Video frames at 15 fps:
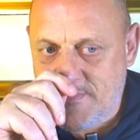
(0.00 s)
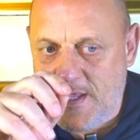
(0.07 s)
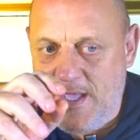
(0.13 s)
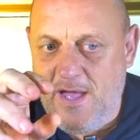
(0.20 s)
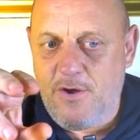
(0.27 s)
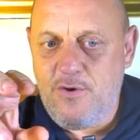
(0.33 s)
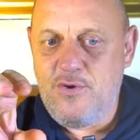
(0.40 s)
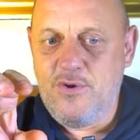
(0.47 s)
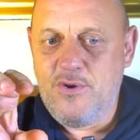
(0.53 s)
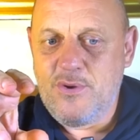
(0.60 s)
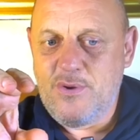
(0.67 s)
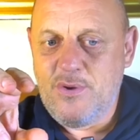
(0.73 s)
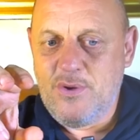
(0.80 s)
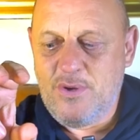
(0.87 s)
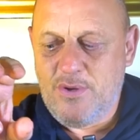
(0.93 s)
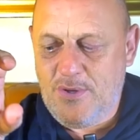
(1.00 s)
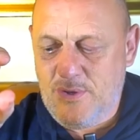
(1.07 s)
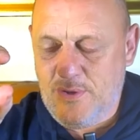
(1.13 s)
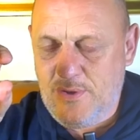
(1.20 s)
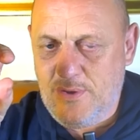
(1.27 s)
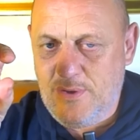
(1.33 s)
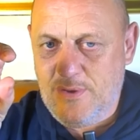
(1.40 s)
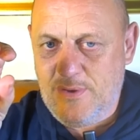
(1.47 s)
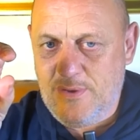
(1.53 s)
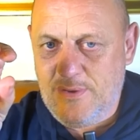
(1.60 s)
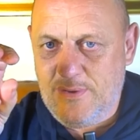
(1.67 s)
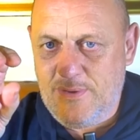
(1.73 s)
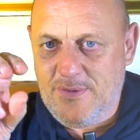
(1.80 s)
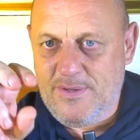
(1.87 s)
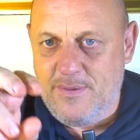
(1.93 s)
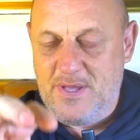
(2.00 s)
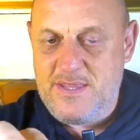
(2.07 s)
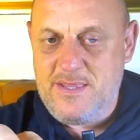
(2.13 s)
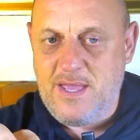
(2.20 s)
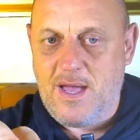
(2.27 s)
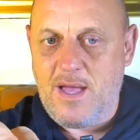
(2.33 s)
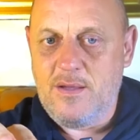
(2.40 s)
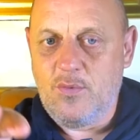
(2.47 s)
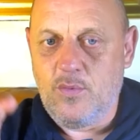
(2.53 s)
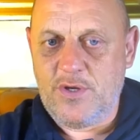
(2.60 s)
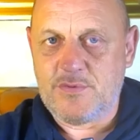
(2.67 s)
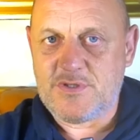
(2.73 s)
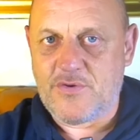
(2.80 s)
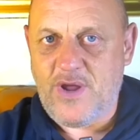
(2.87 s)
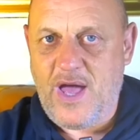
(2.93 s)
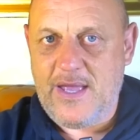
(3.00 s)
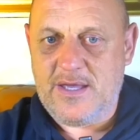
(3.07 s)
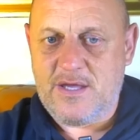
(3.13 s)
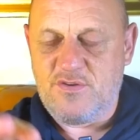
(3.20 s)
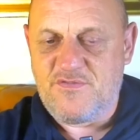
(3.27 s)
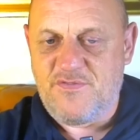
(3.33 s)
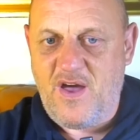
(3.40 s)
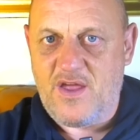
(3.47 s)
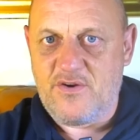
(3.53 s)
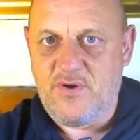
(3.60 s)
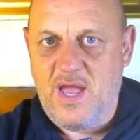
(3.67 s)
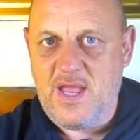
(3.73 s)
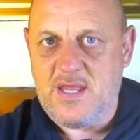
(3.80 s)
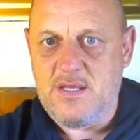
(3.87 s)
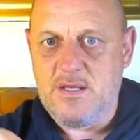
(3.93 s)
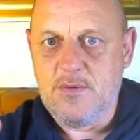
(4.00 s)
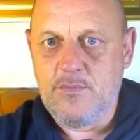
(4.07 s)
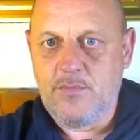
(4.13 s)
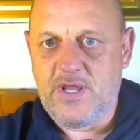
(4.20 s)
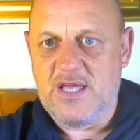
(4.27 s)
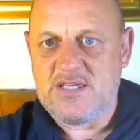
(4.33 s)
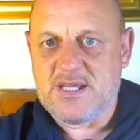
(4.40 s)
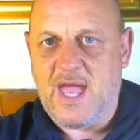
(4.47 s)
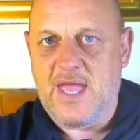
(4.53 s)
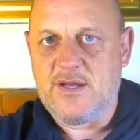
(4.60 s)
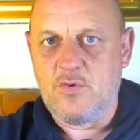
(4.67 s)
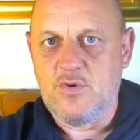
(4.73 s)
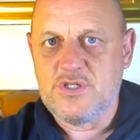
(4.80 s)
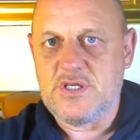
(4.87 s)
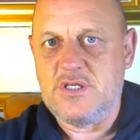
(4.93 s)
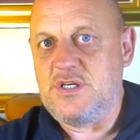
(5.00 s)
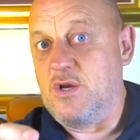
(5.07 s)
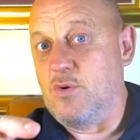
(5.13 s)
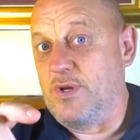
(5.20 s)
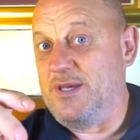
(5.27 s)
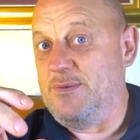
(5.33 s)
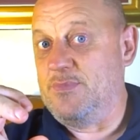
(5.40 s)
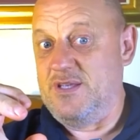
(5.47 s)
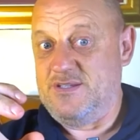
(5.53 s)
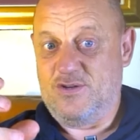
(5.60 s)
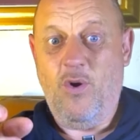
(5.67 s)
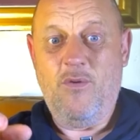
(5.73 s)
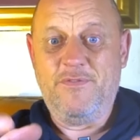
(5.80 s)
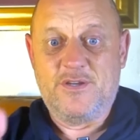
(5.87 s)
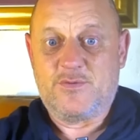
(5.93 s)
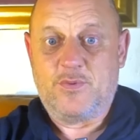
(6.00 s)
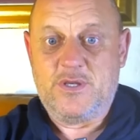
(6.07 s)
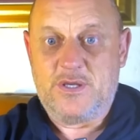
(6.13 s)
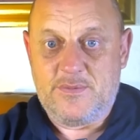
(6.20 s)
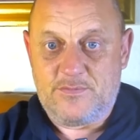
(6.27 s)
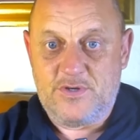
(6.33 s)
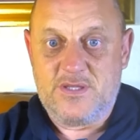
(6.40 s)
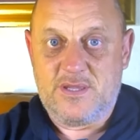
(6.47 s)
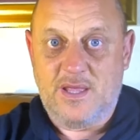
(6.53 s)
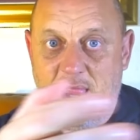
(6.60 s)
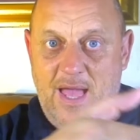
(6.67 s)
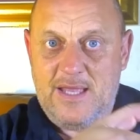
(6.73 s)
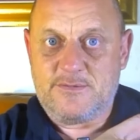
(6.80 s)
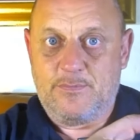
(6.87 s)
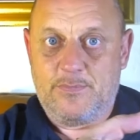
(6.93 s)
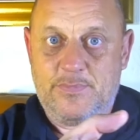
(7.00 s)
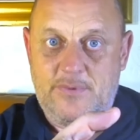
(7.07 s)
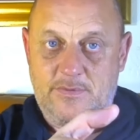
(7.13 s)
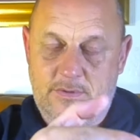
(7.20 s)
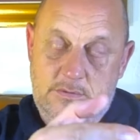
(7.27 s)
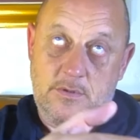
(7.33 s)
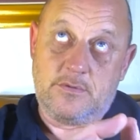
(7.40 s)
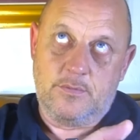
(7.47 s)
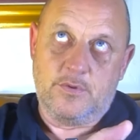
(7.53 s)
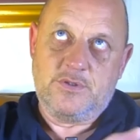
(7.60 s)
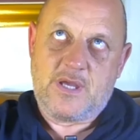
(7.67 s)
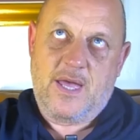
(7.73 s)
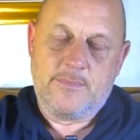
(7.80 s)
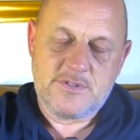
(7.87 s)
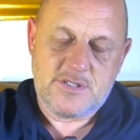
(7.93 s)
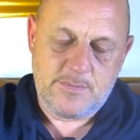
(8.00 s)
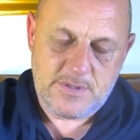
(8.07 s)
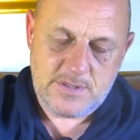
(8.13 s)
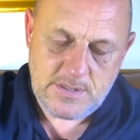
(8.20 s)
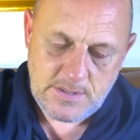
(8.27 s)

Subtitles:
how the media, when it was a riot, it was far-right, but this guy goes to jail. It's obvious when you read the last, which happens to be